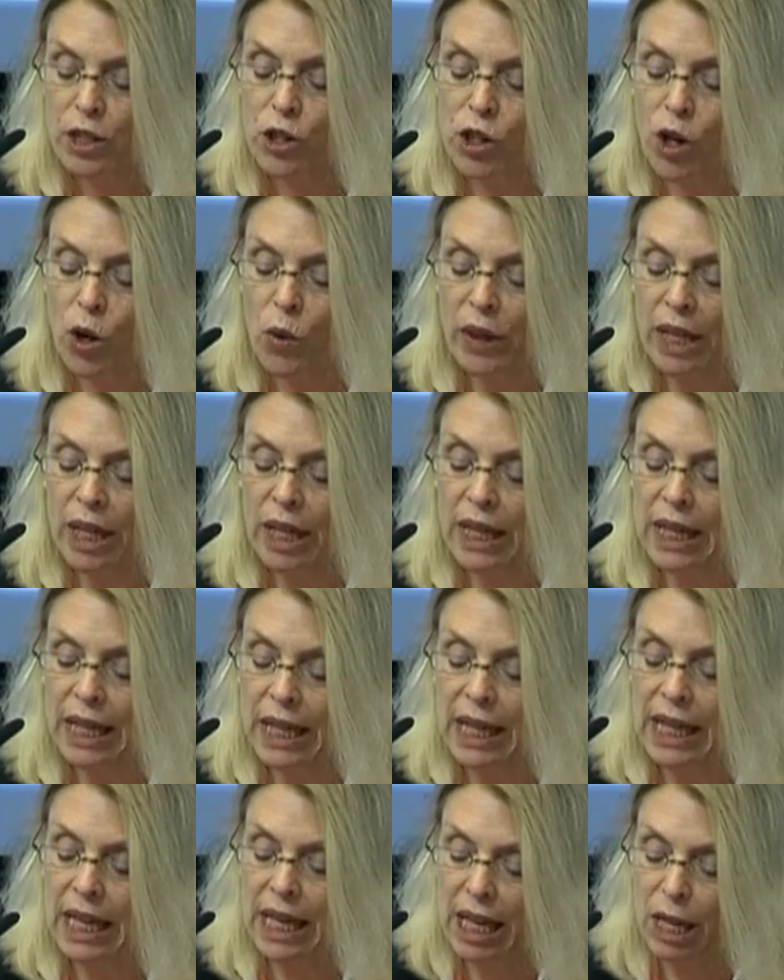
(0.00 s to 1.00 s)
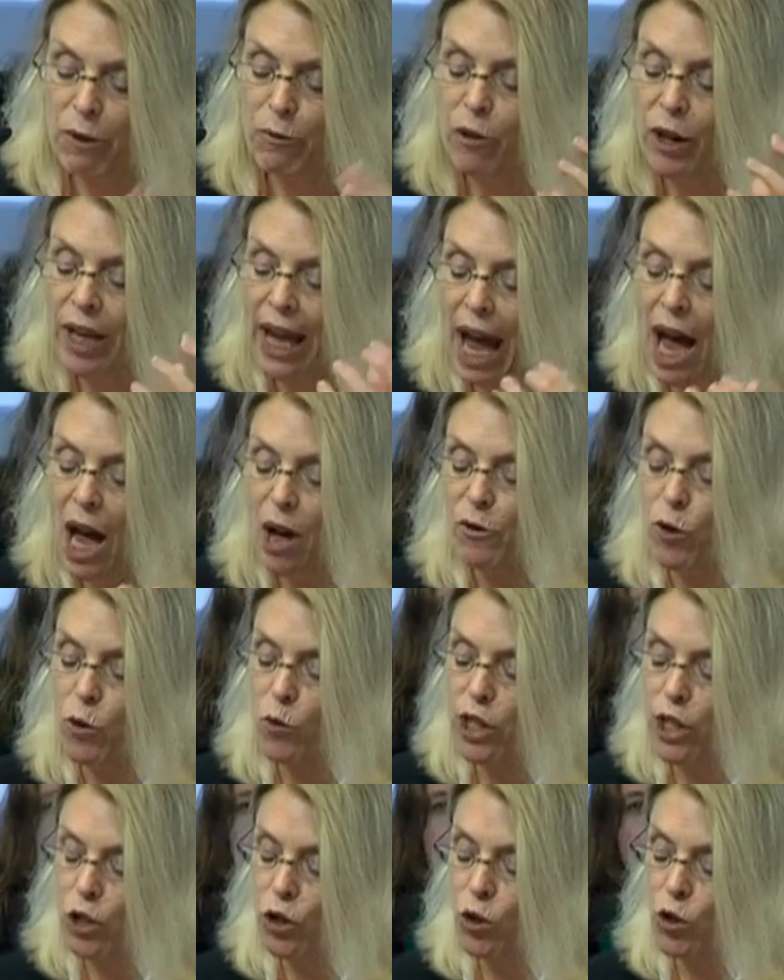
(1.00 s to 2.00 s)
So if we have a
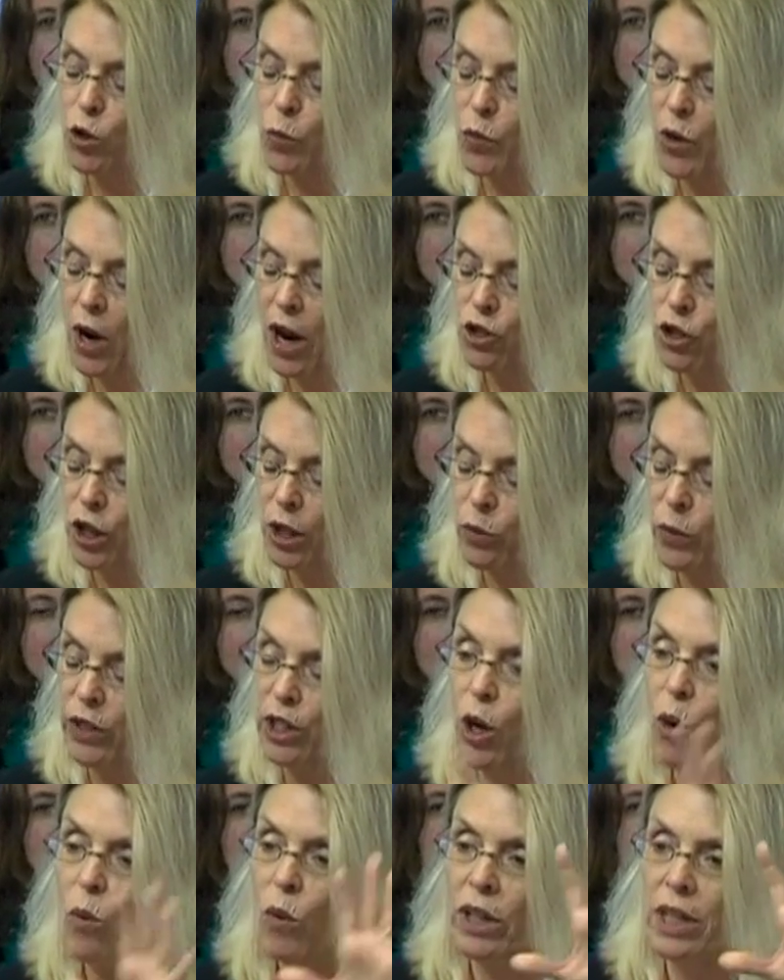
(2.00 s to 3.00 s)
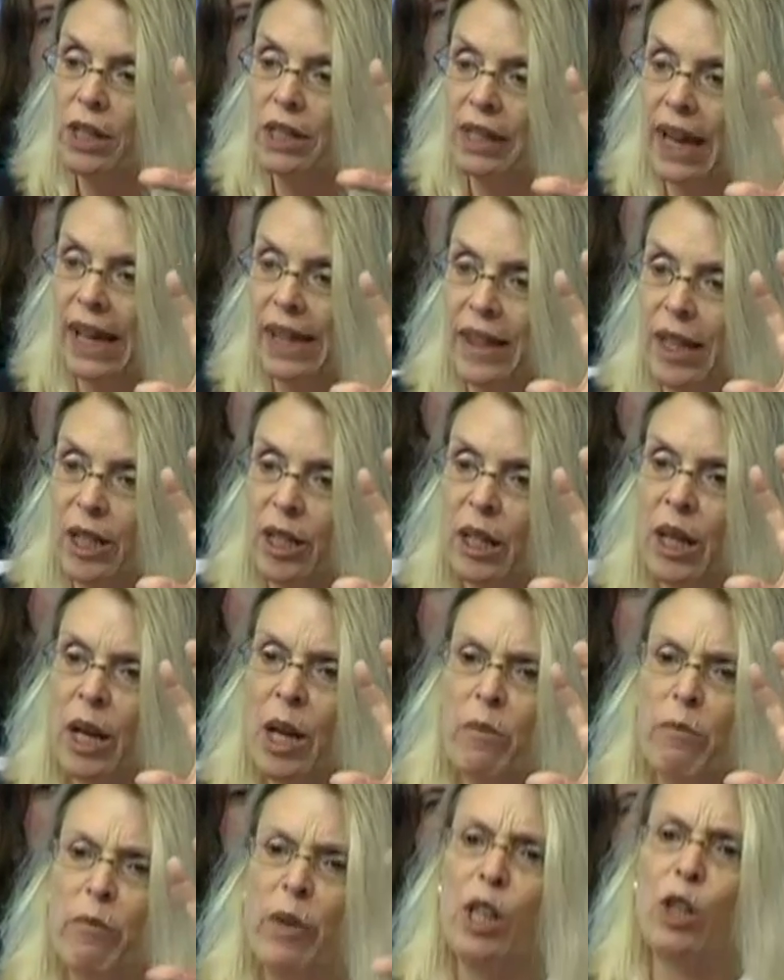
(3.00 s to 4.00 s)
research project, we don't want to say that
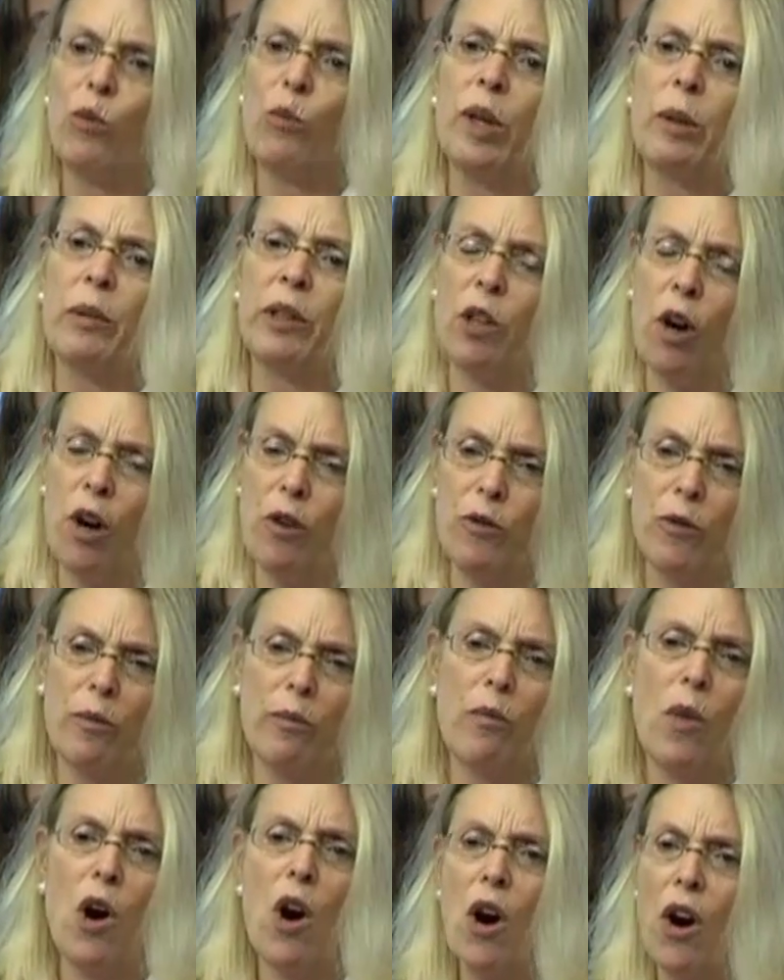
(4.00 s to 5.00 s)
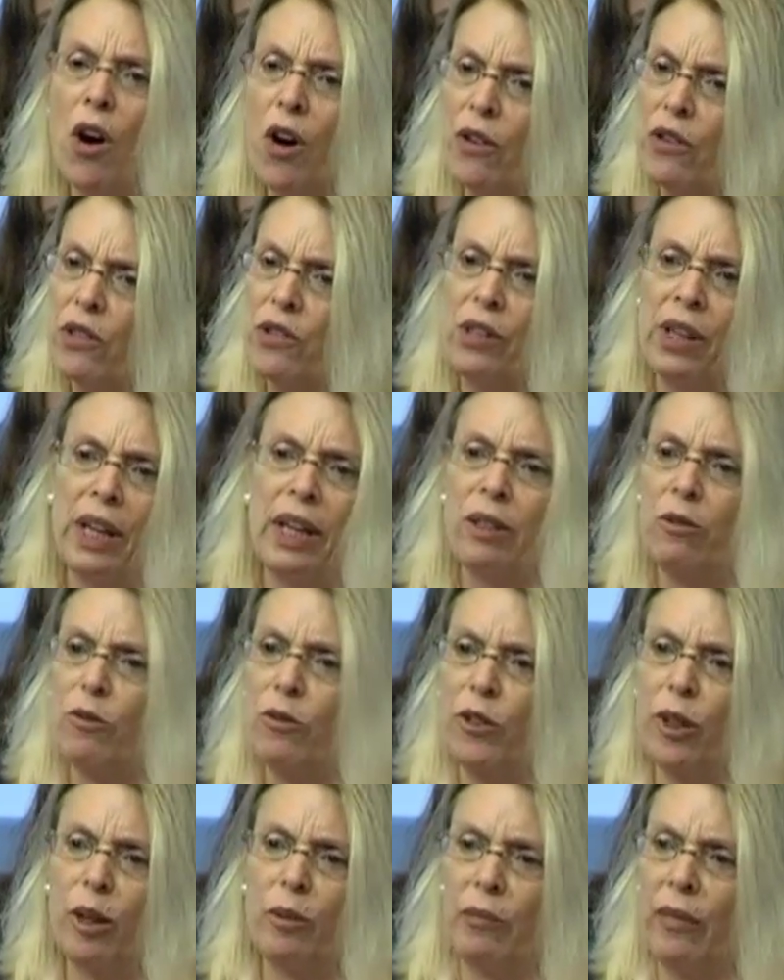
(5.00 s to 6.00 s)
men and women are from Mars and
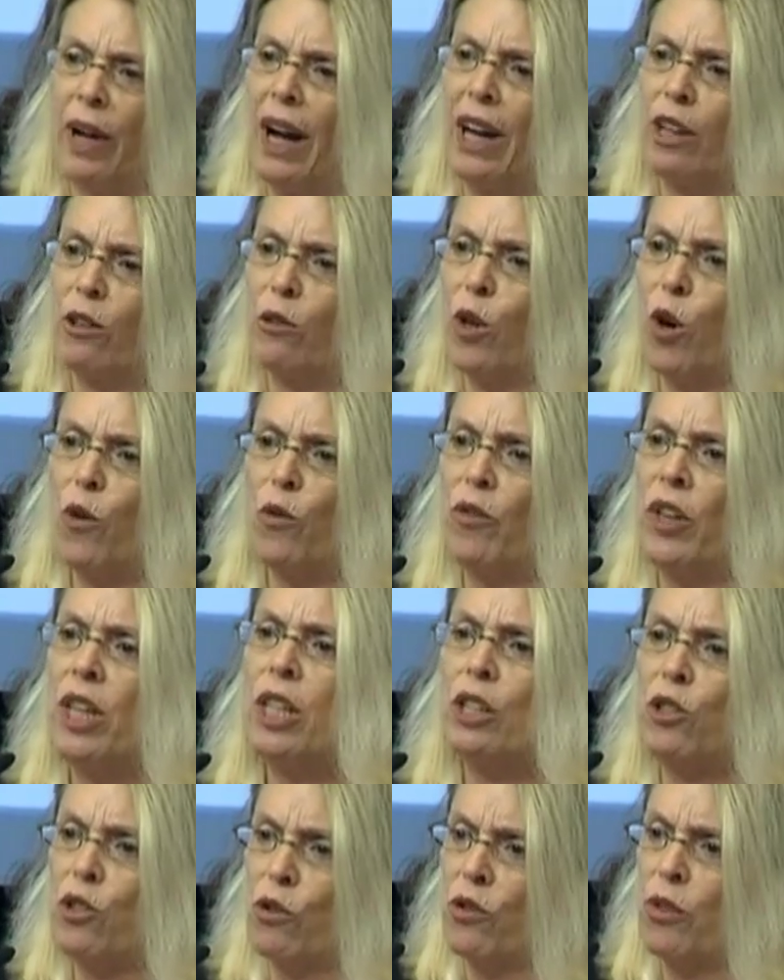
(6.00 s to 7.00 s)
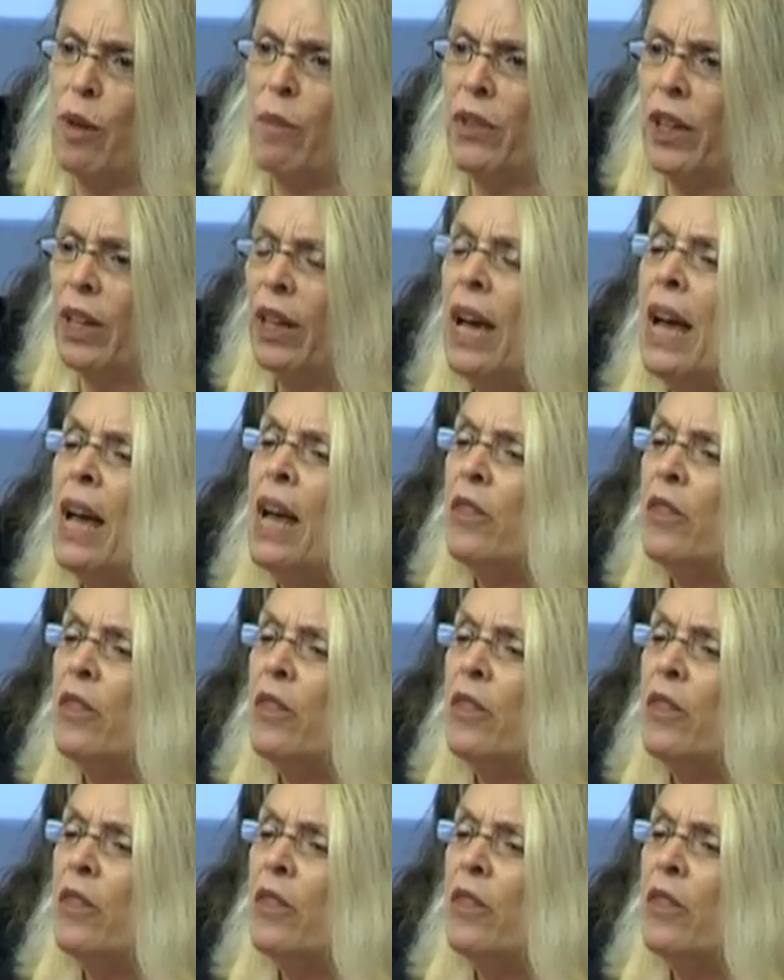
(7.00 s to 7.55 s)
from, I don't know, Venus or something.